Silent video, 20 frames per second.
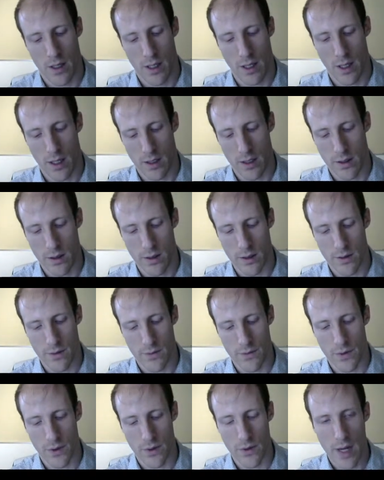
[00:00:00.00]
And
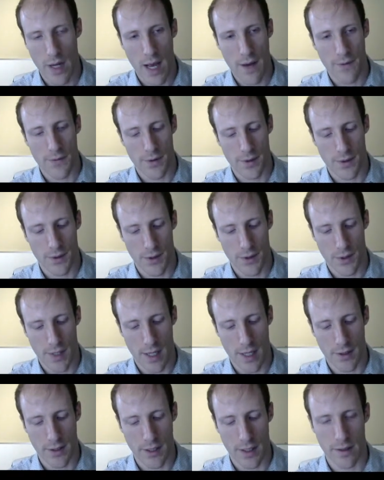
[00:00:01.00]
for graphs, there's
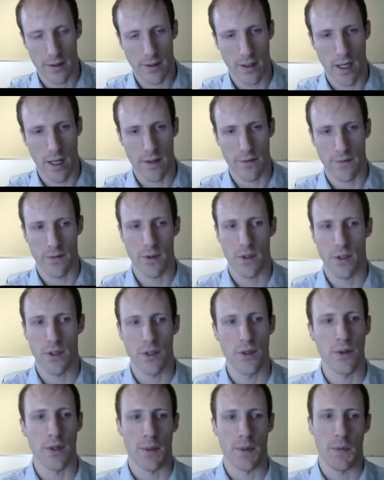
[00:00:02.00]
actually kind of
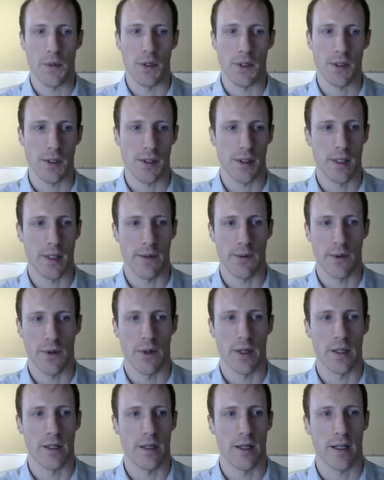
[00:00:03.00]
two numbers that we're
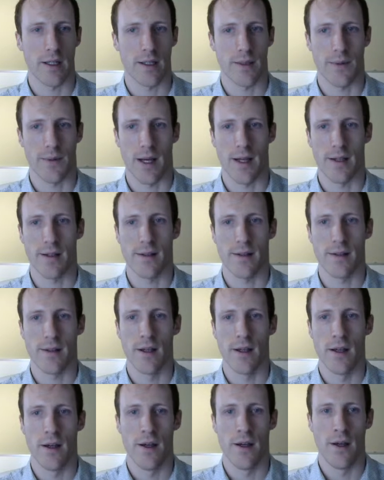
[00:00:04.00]
going to express
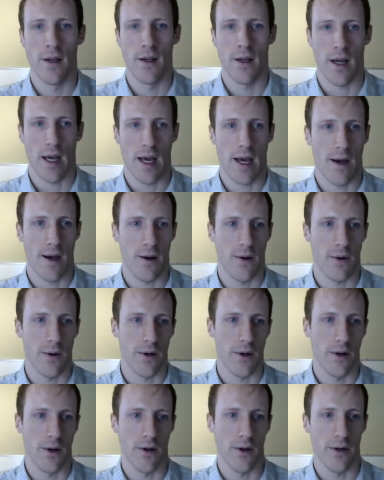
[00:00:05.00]

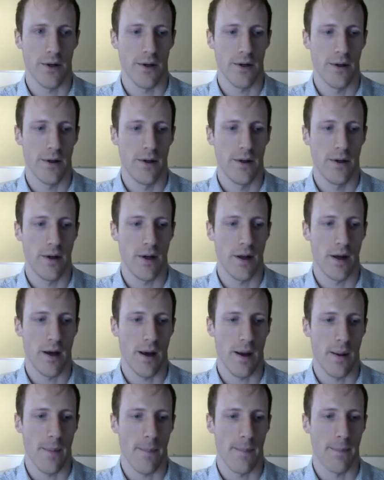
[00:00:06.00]
our
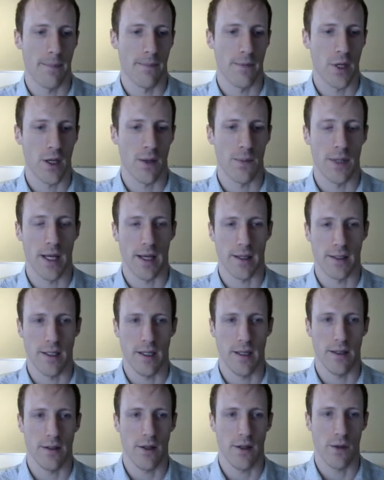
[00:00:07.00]
complexity
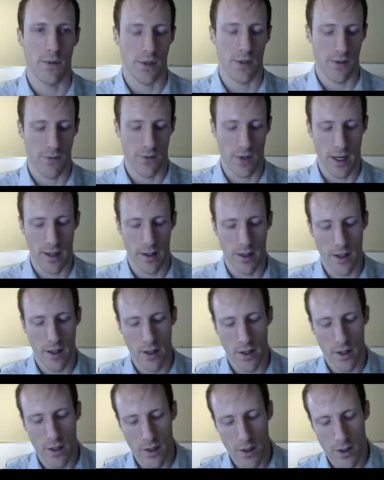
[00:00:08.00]
in terms of, right?
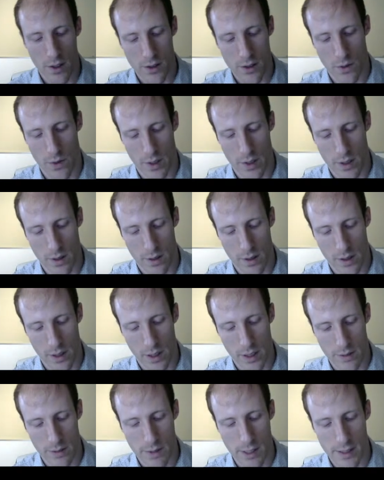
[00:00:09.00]
So we're going to
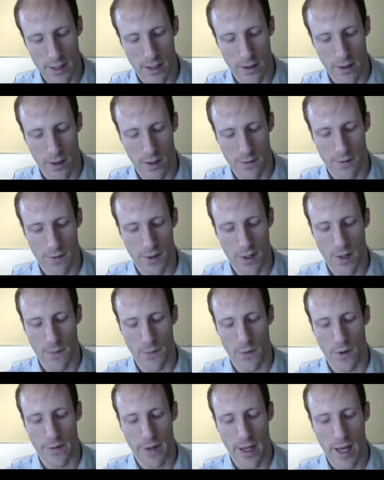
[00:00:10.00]
express it in terms of the
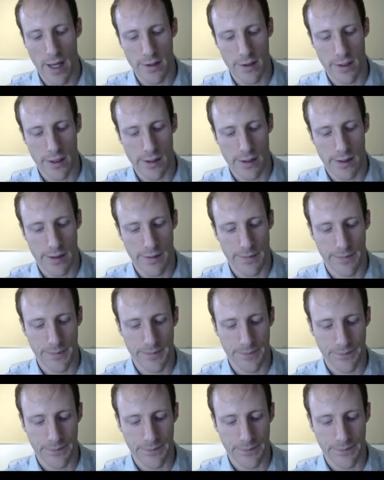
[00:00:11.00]
number of edges